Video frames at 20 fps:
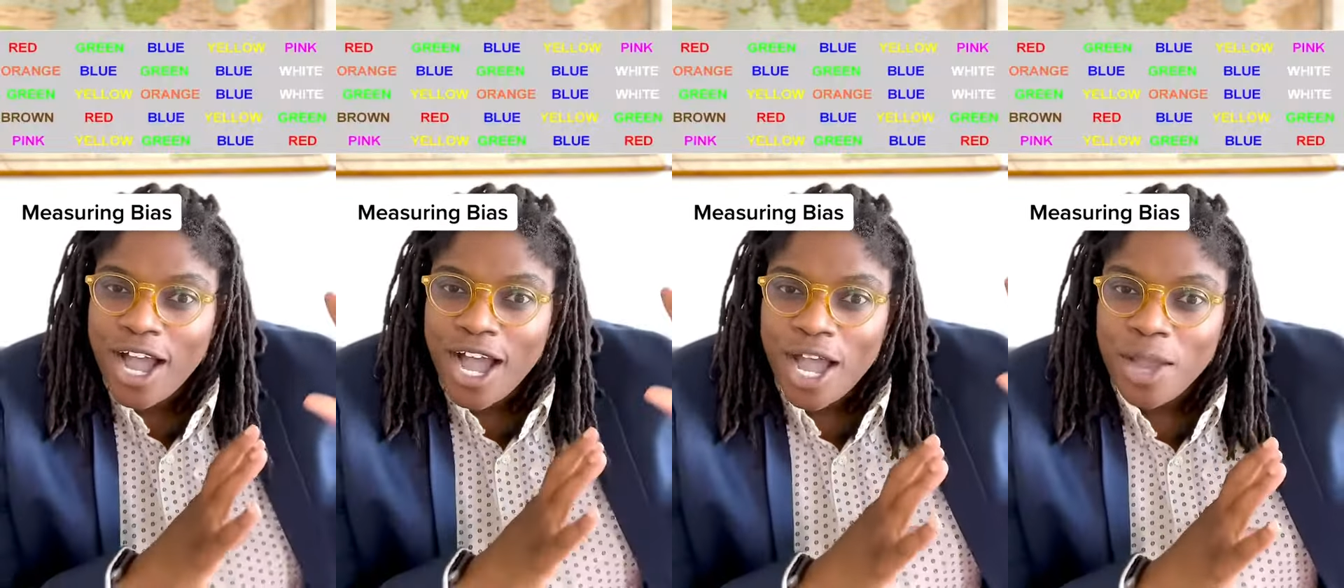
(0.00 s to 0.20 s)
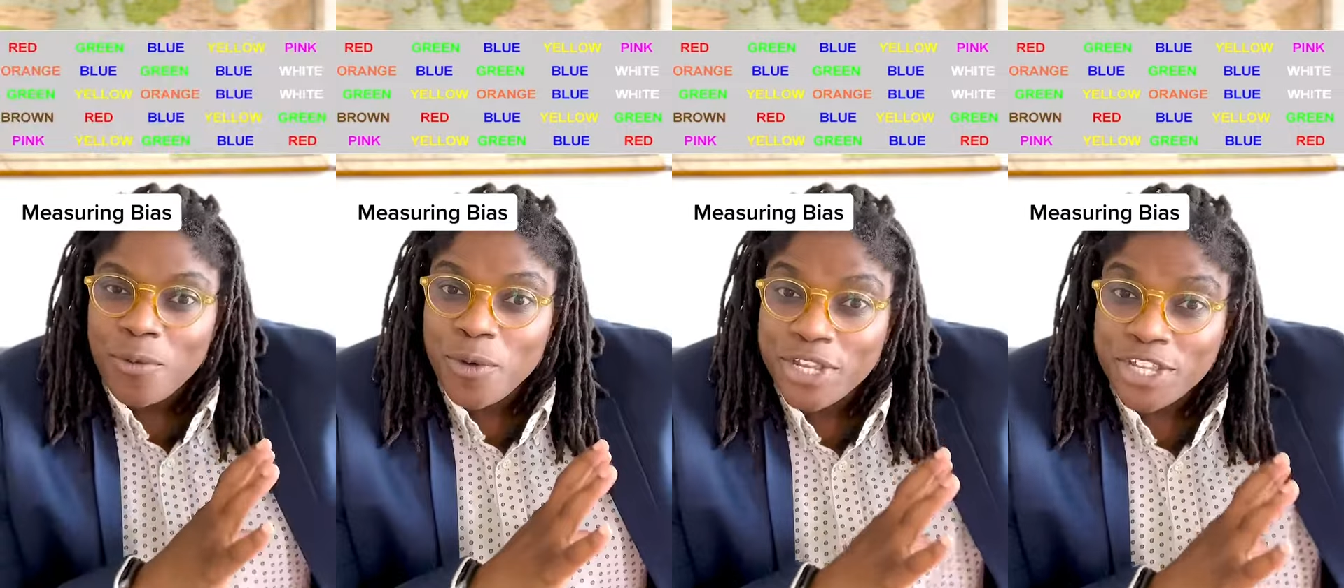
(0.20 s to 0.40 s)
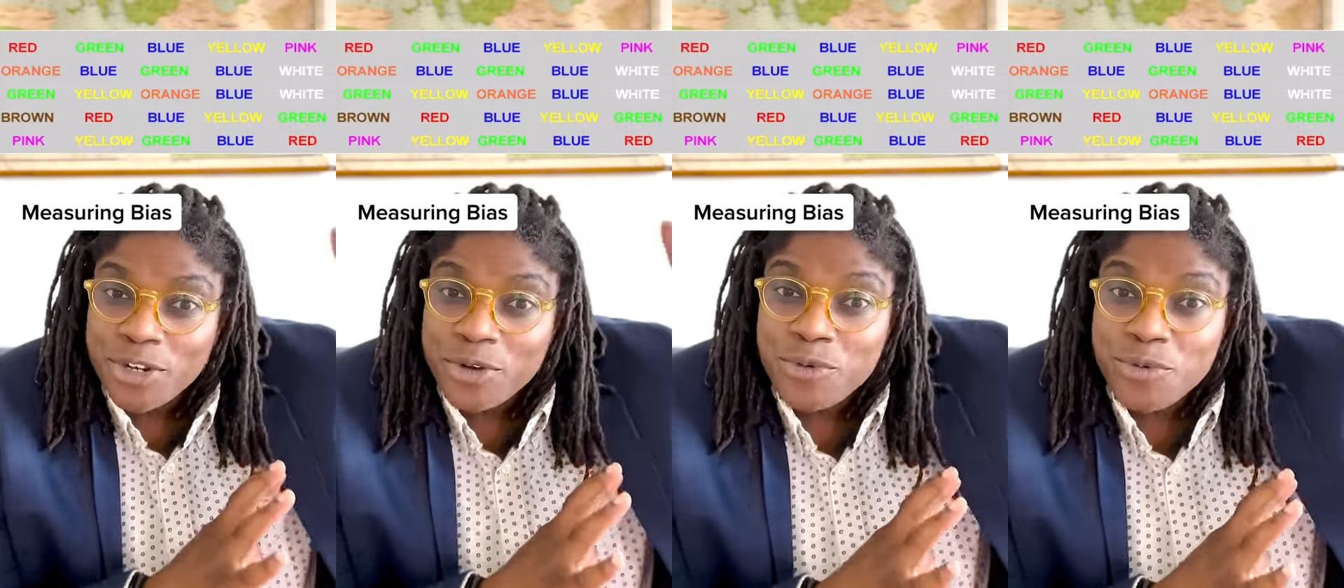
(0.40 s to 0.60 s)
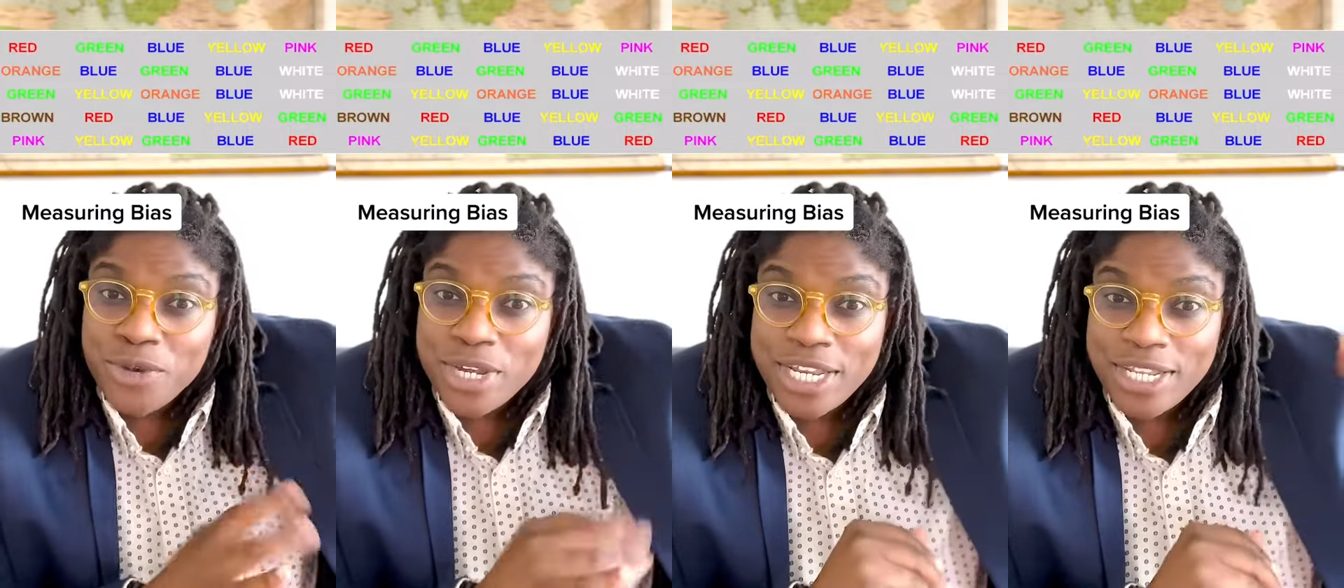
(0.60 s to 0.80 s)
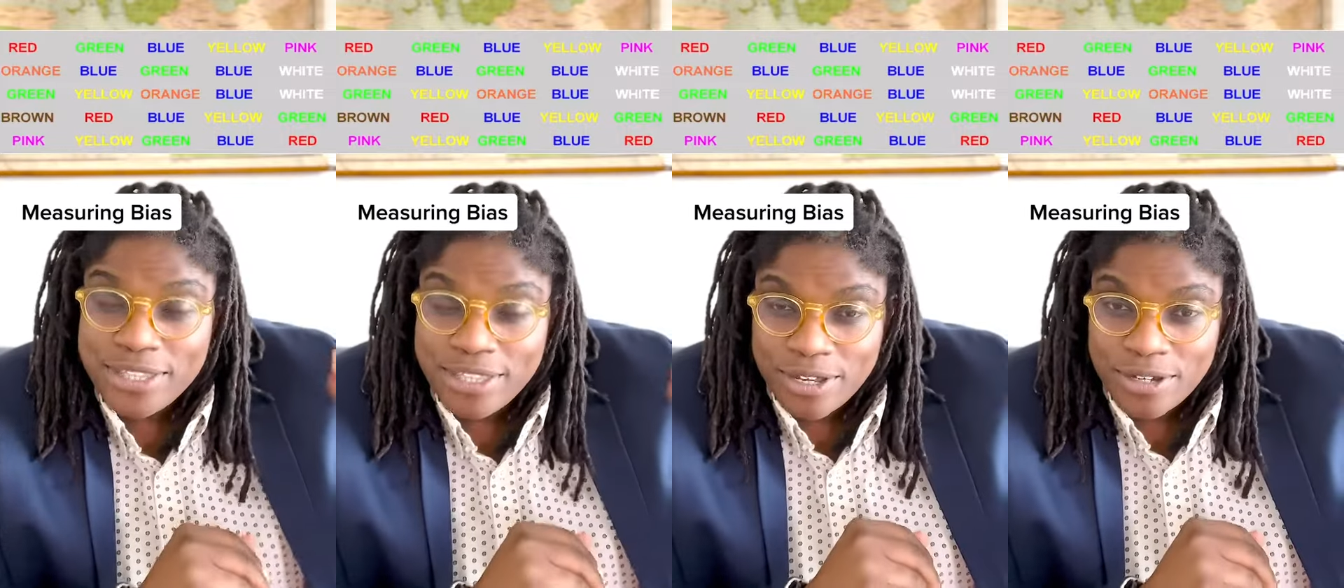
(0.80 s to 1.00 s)
I want you to
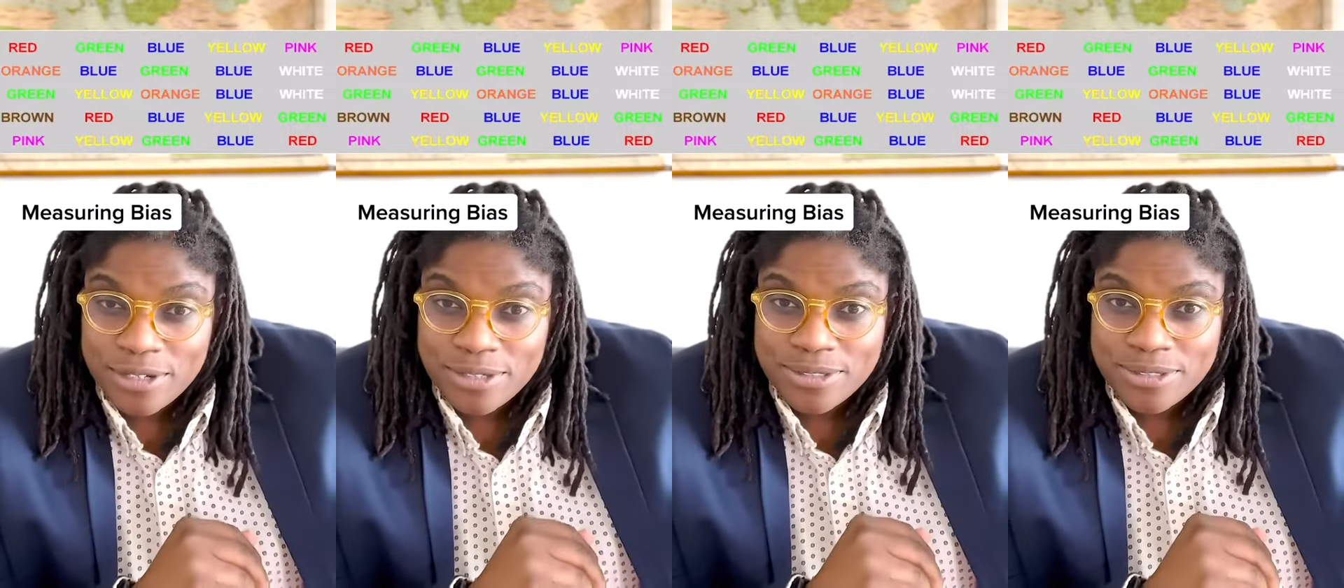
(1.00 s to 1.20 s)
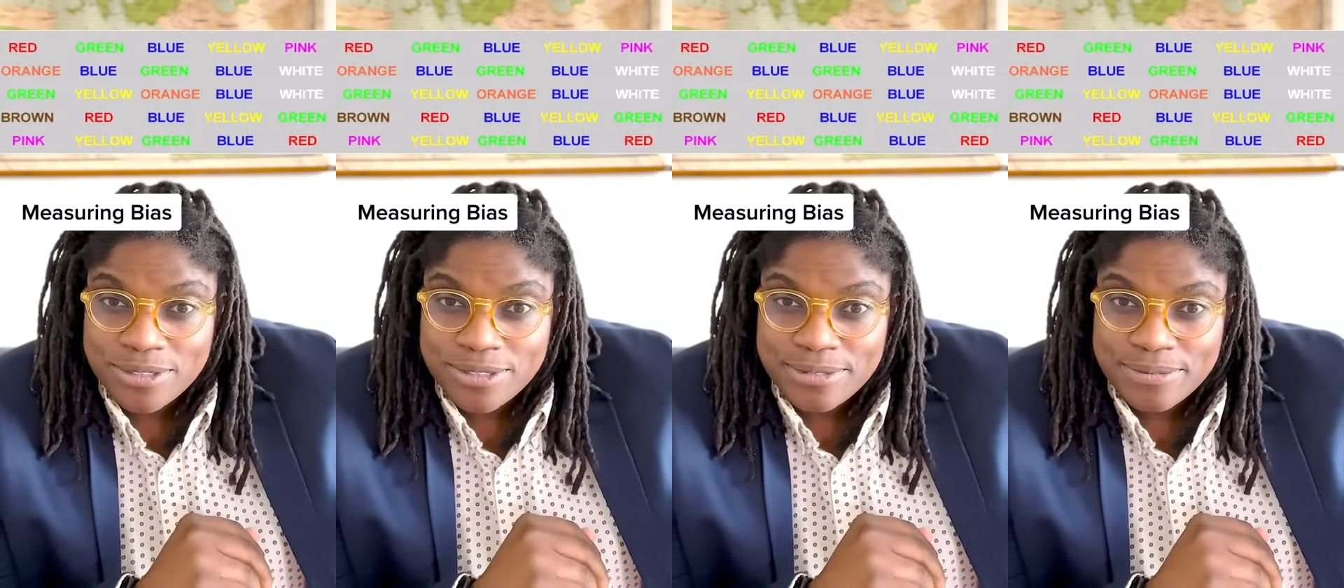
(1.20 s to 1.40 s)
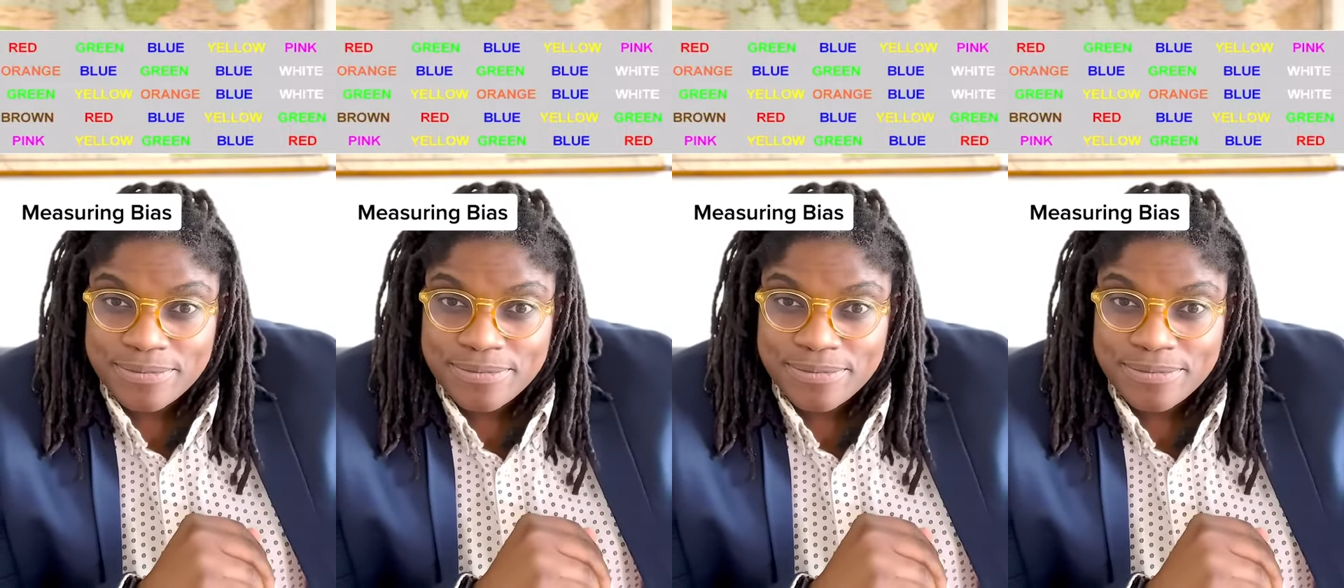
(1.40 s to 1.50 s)
read those.